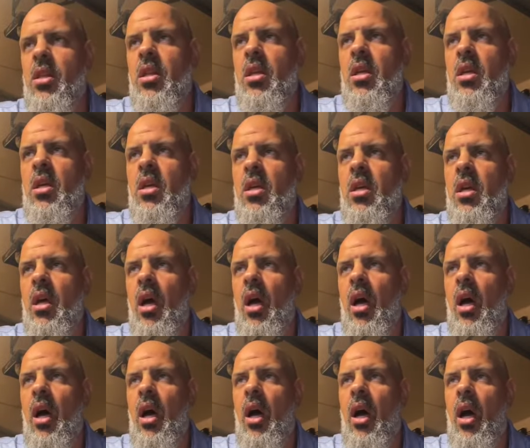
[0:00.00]

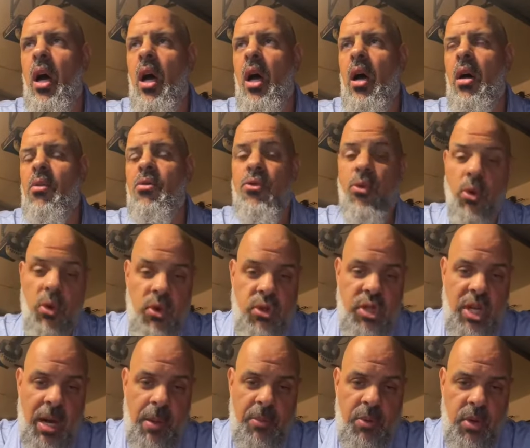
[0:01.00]
the fourth
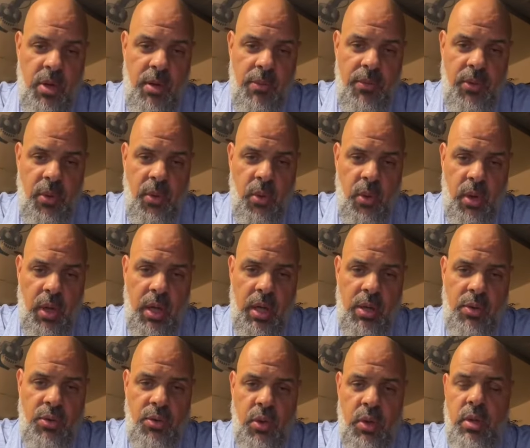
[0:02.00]
chapter of the
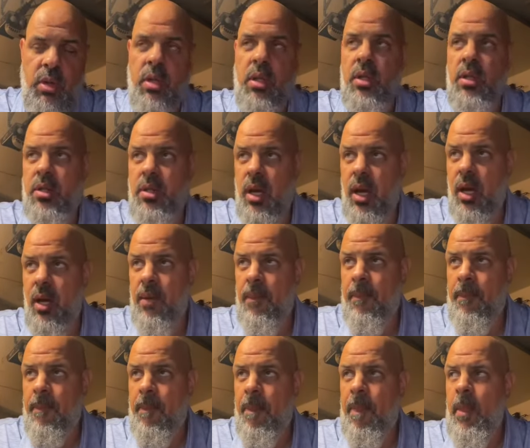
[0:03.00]
Quran, Surah An-Nisa,
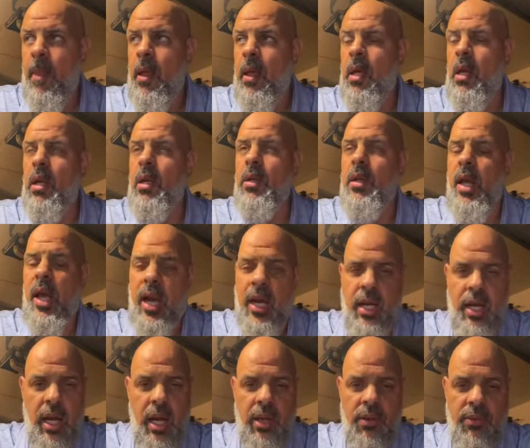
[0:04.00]
in the
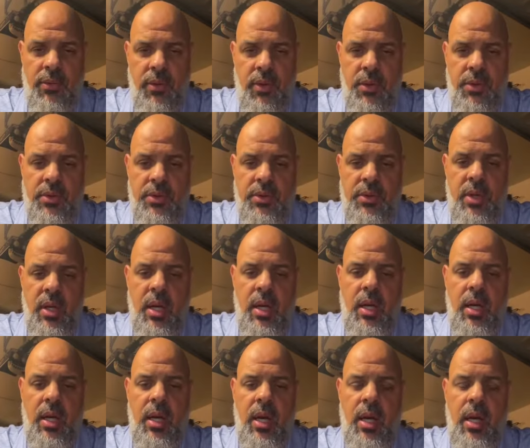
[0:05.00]
88th verse.
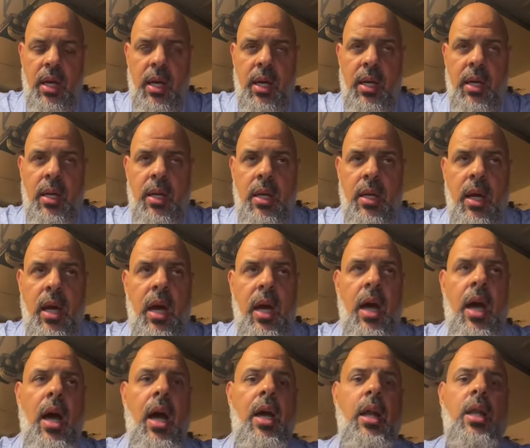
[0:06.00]
And
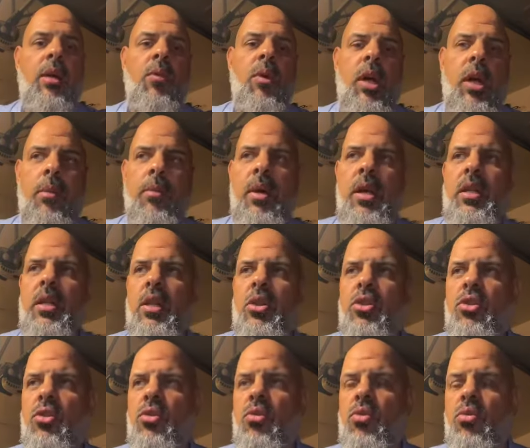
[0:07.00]
I highly recommend
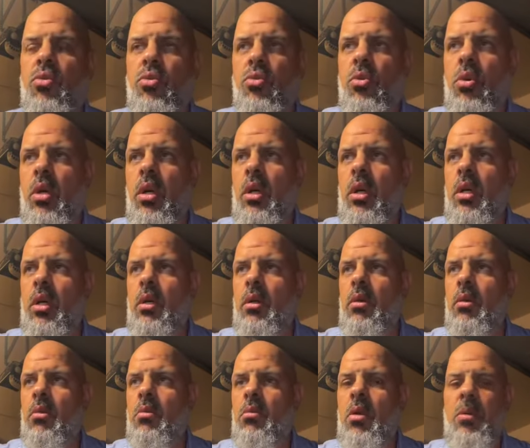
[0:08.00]
that
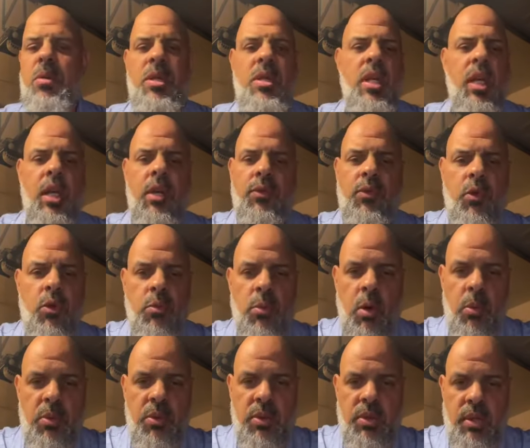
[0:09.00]
you maybe take a few
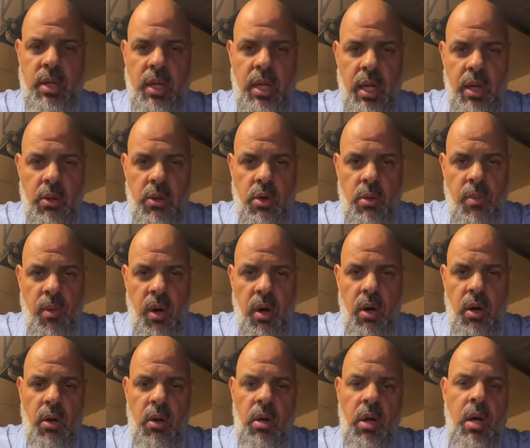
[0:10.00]
moments today or
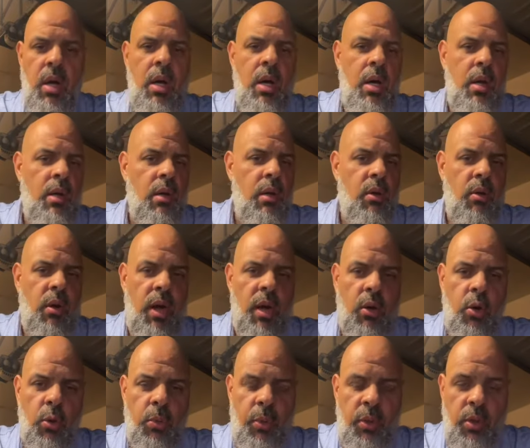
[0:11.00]
tomorrow,
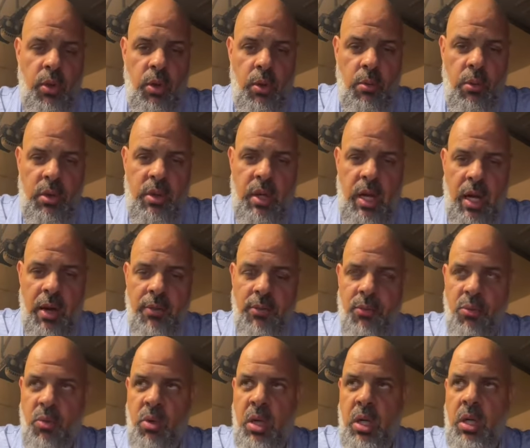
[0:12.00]
crack open your
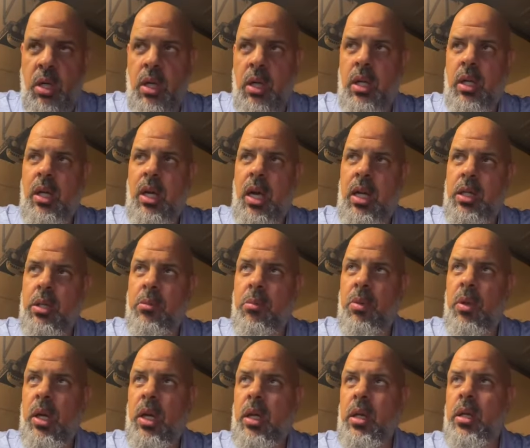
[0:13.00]
Mus'haf, read it,
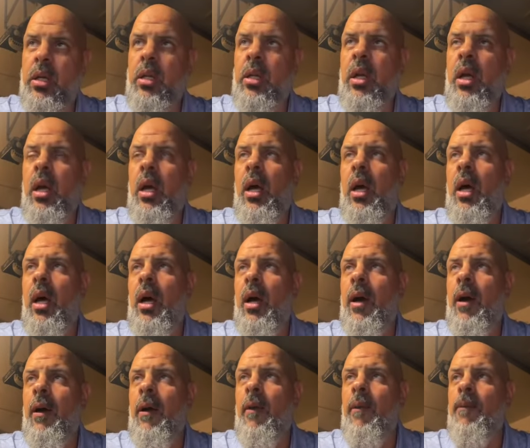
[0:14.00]
contemplate it.
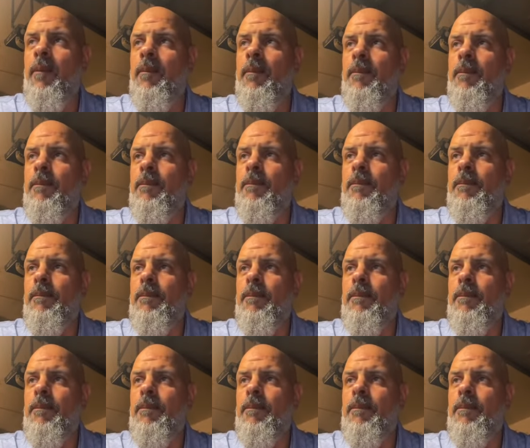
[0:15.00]
Imam